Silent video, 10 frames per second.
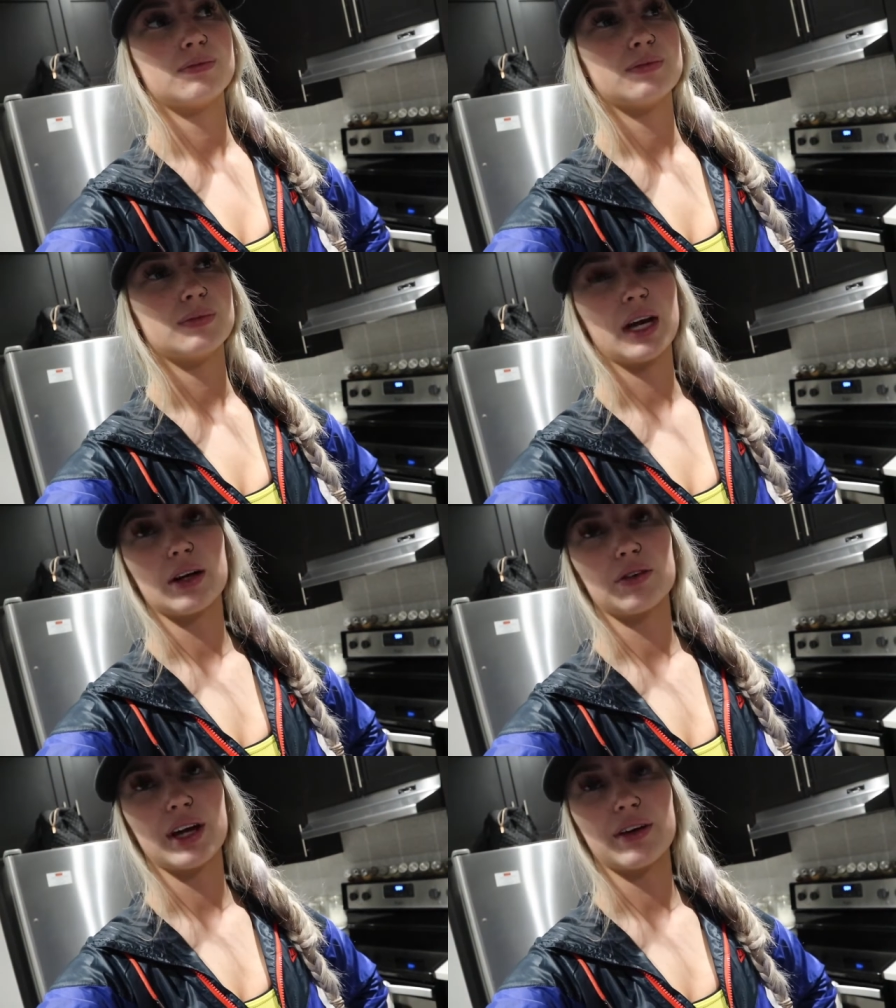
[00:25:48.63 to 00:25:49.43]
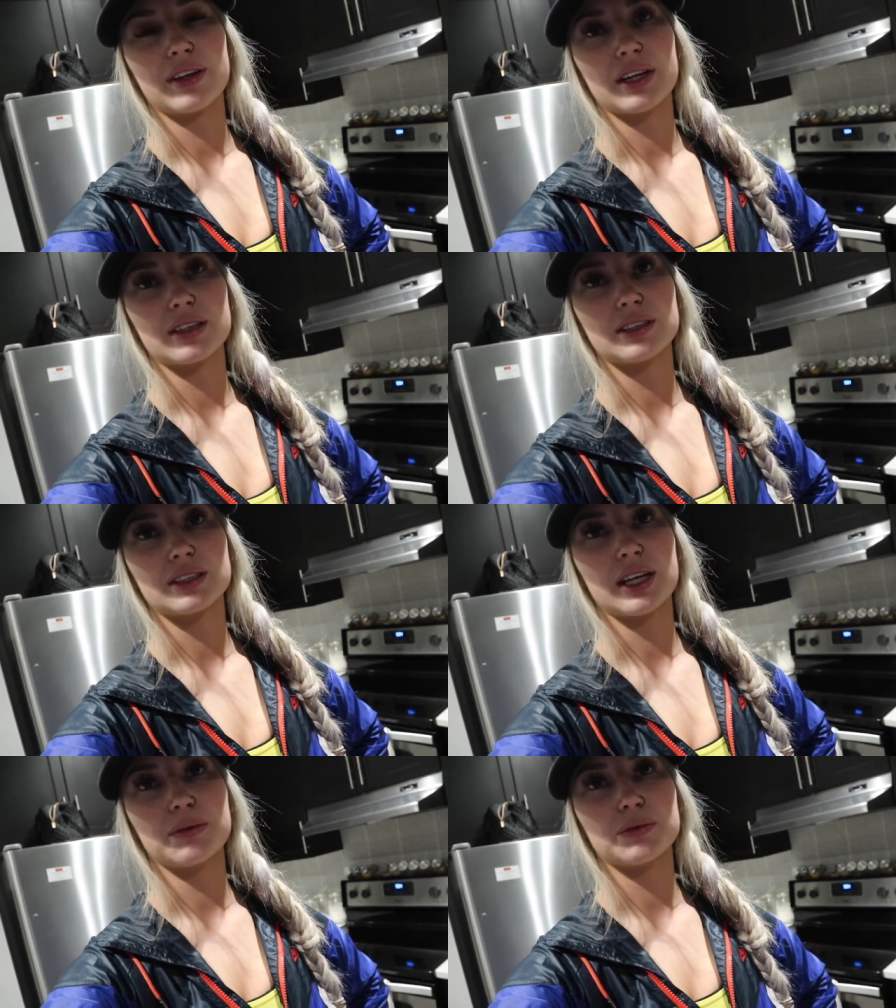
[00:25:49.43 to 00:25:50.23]
yeah, I don't have anything else to
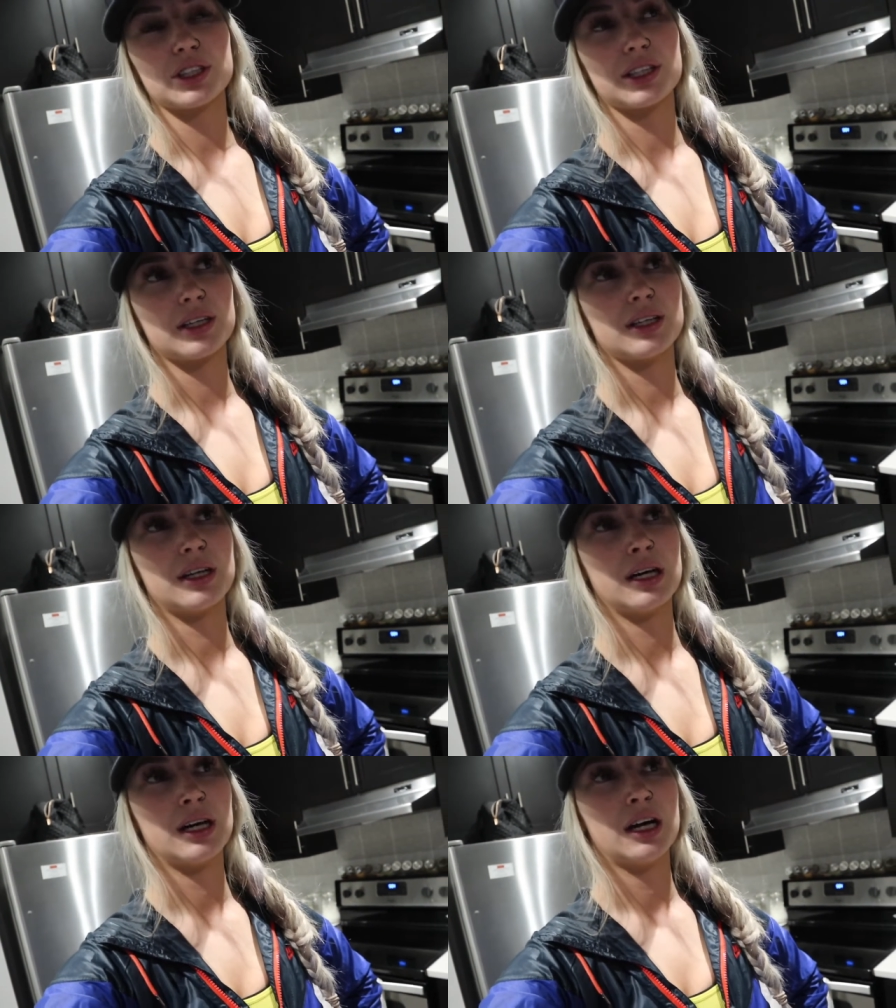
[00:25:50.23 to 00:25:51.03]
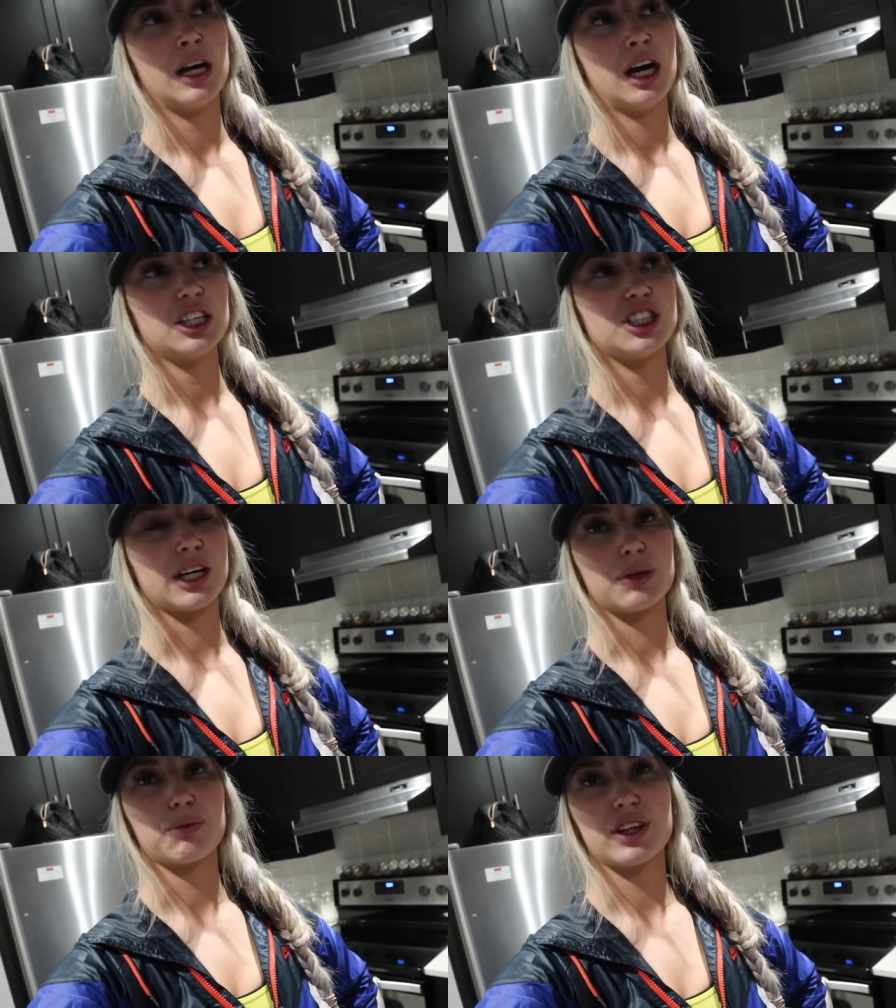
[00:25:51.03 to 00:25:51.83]
say. I'm just gonna, I'll
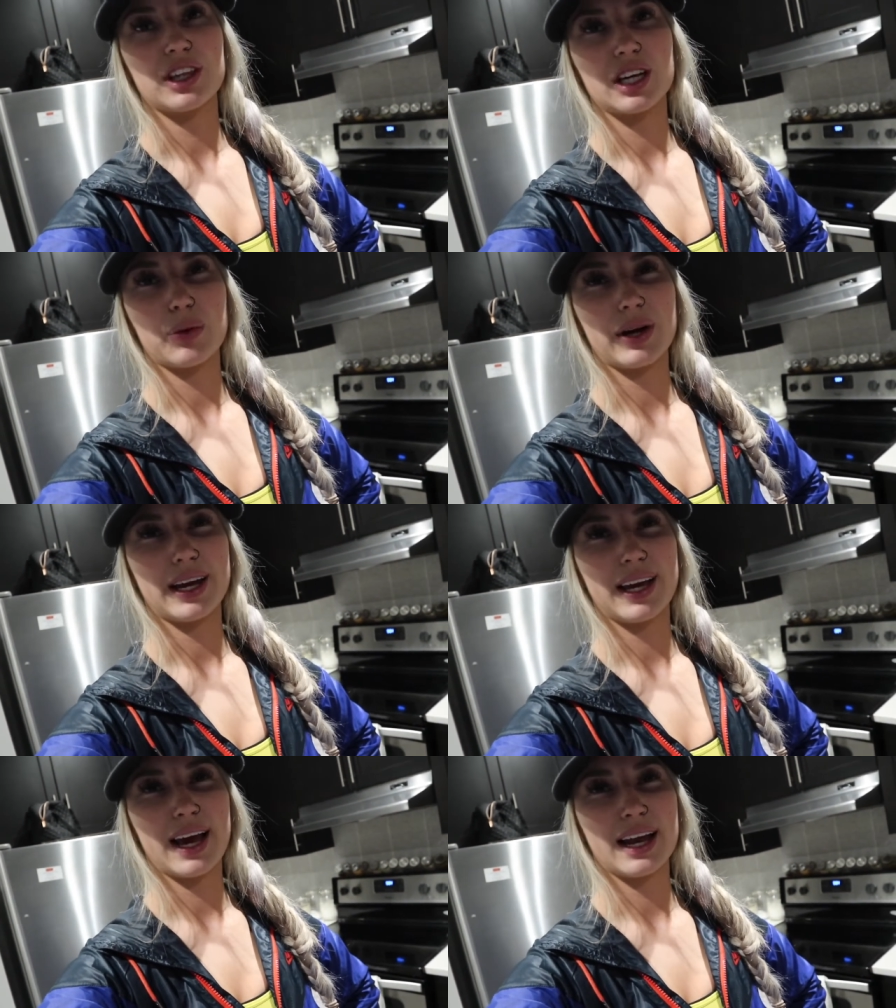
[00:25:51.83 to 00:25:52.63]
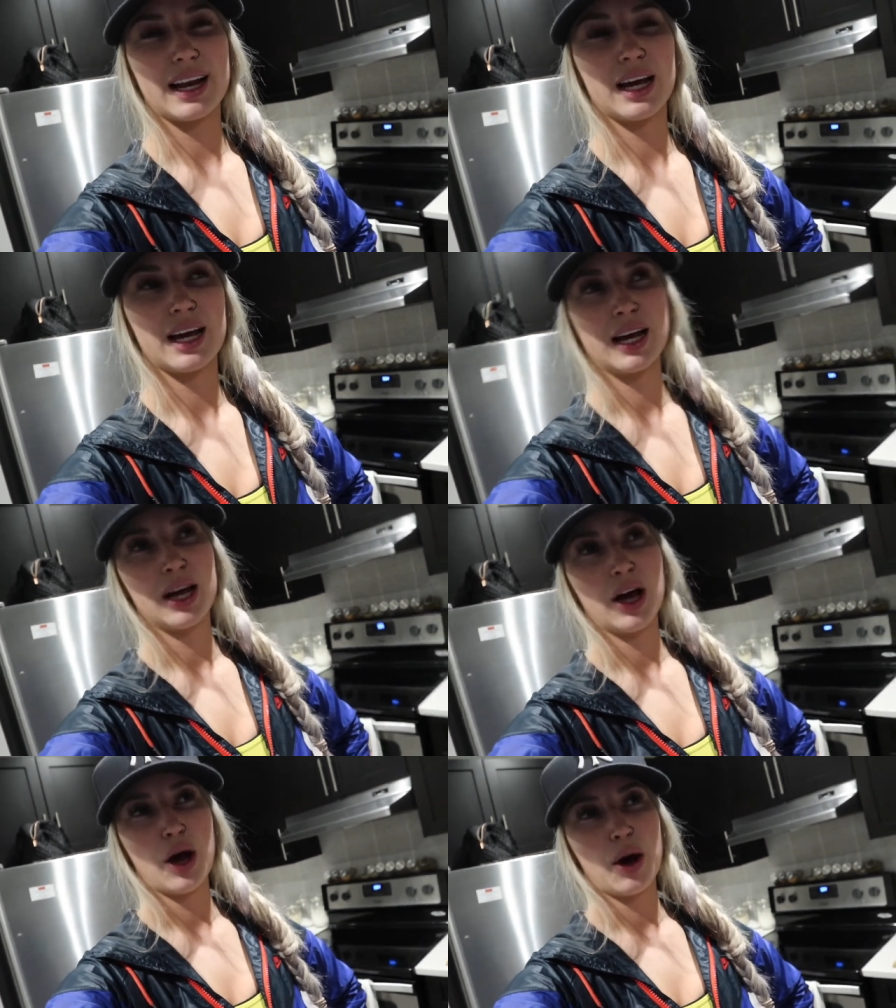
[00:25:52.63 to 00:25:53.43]
check in with you when I get,
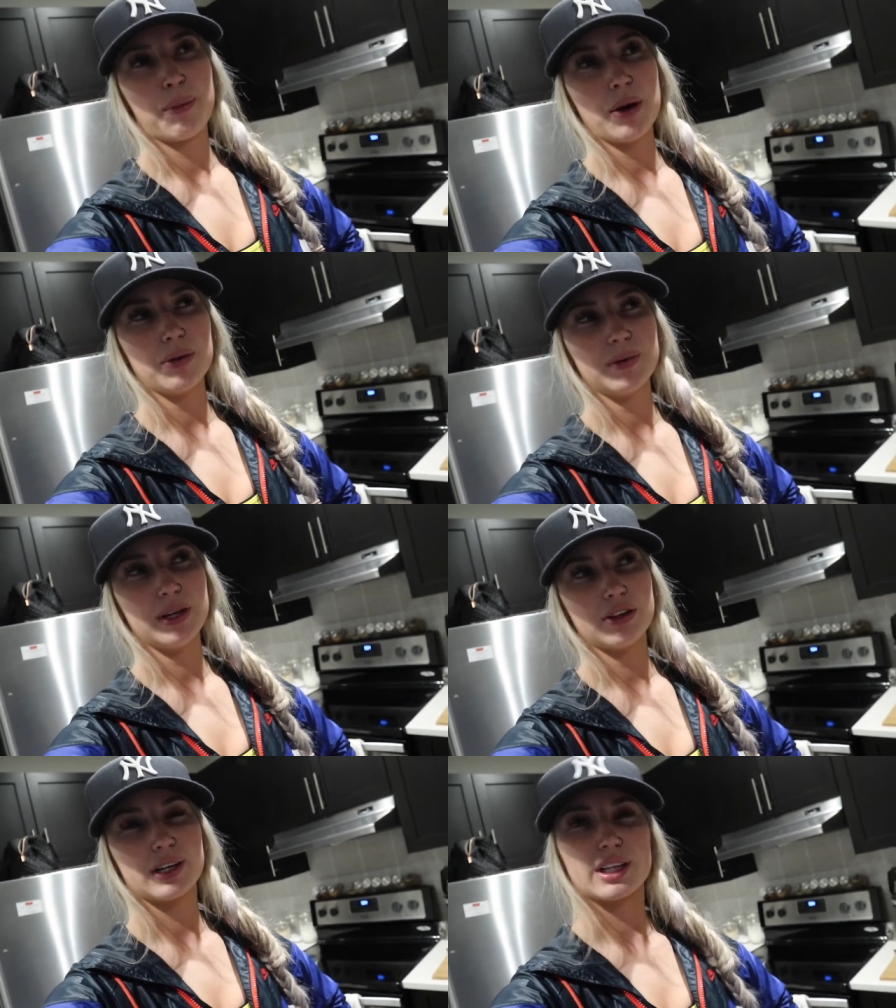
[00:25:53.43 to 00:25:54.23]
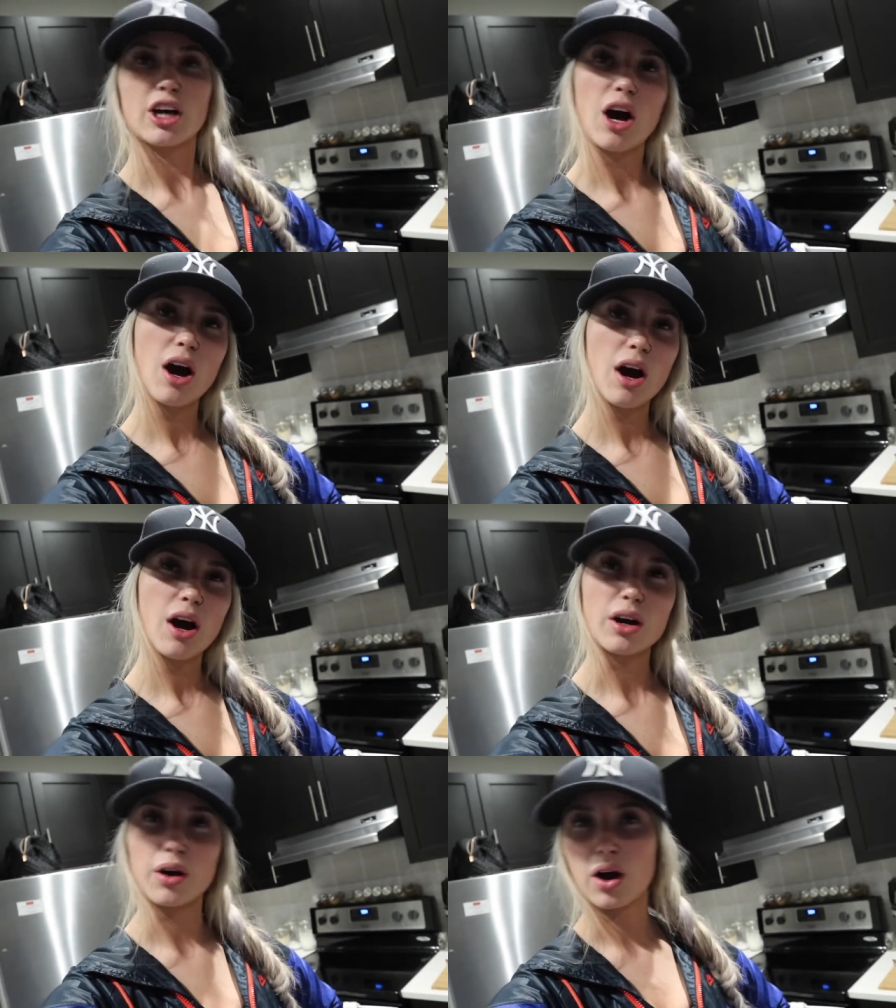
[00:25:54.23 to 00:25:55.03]
probably either in the
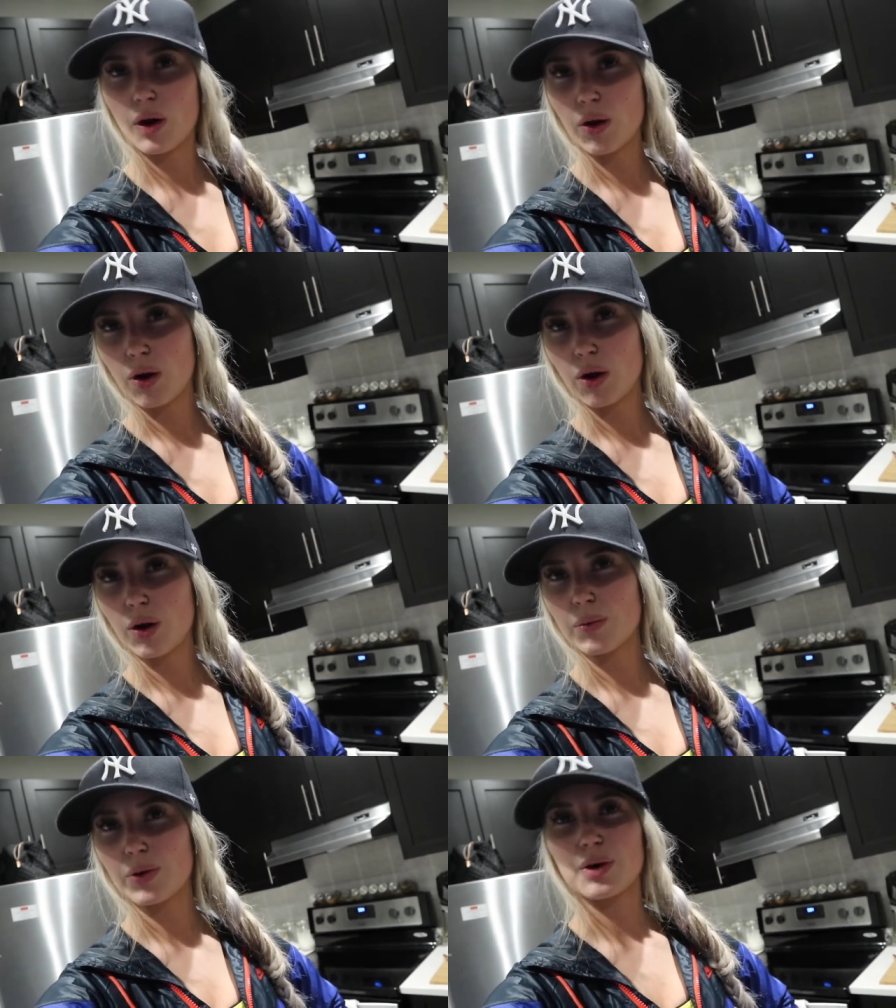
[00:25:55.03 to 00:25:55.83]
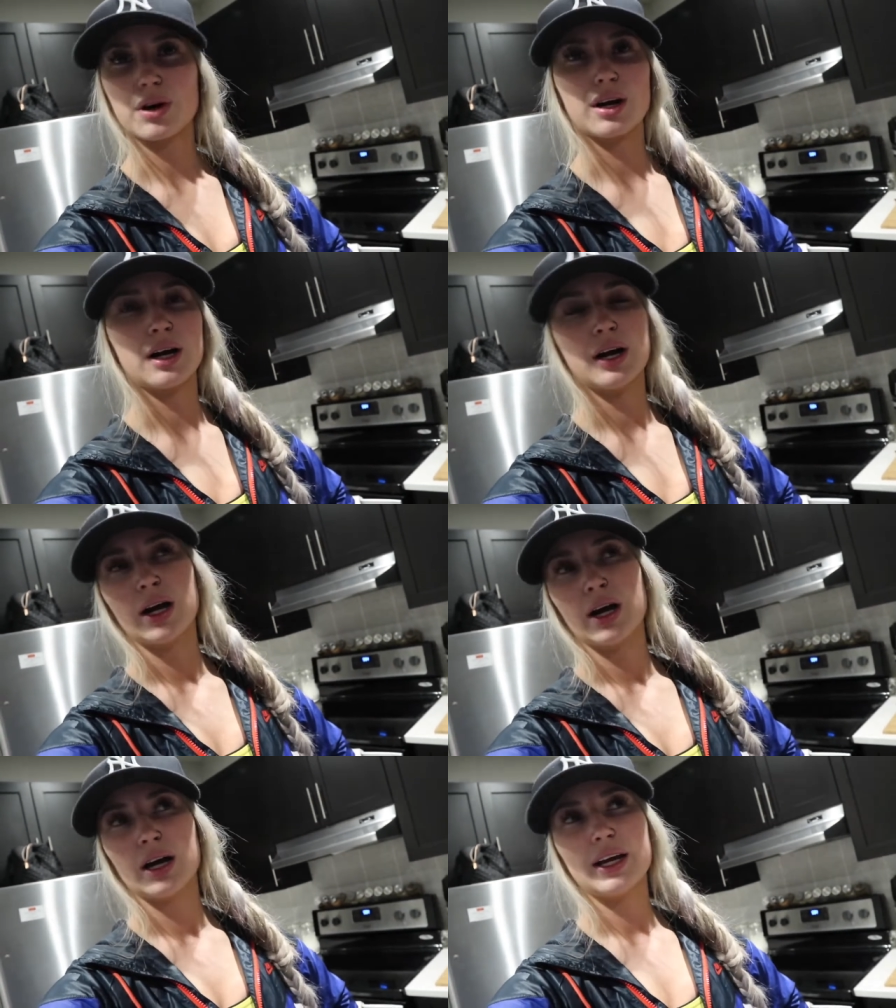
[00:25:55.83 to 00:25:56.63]
car or home or,
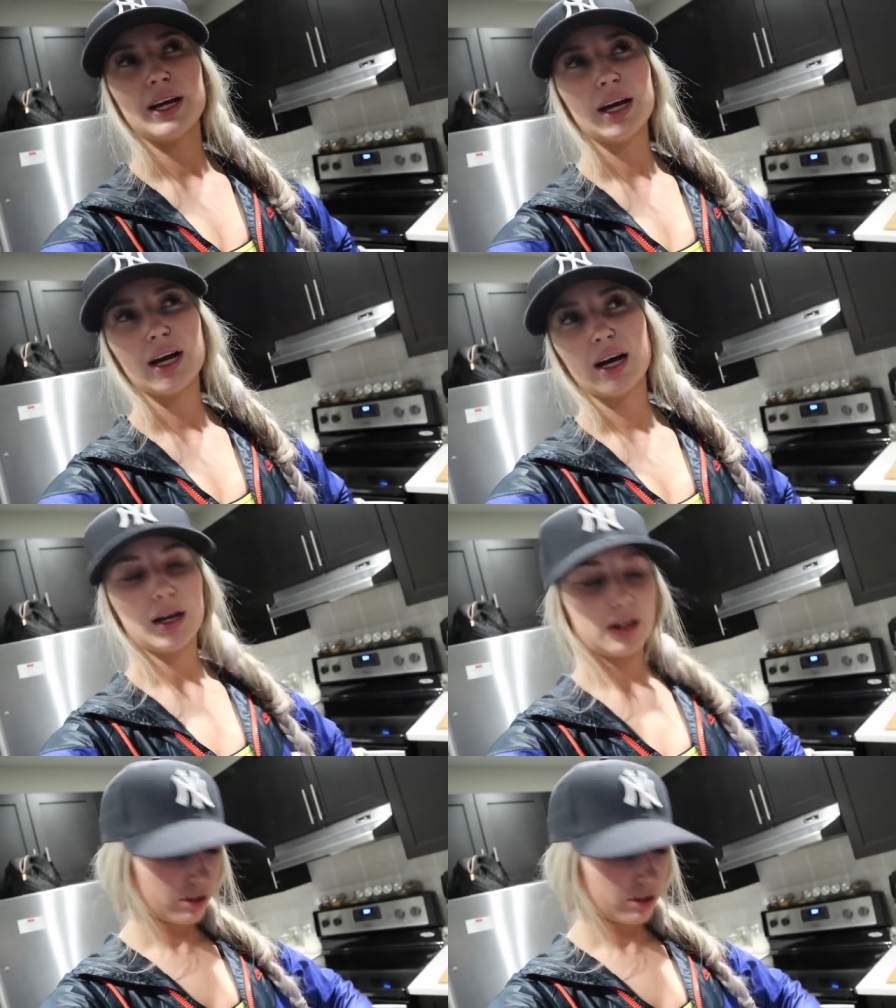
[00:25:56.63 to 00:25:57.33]
yeah, I don't